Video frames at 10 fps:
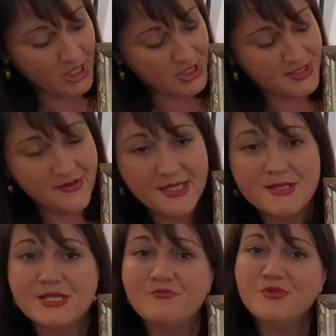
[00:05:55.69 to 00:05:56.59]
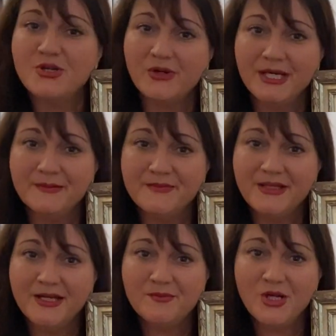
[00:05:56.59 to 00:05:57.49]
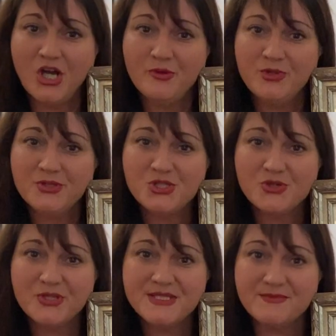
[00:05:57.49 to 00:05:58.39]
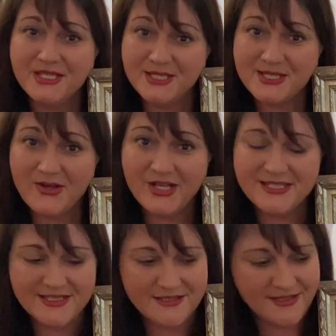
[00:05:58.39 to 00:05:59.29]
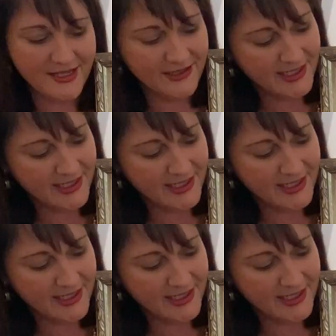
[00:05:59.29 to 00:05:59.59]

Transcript: So that's the mirror. I hope you enjoyed some insights into that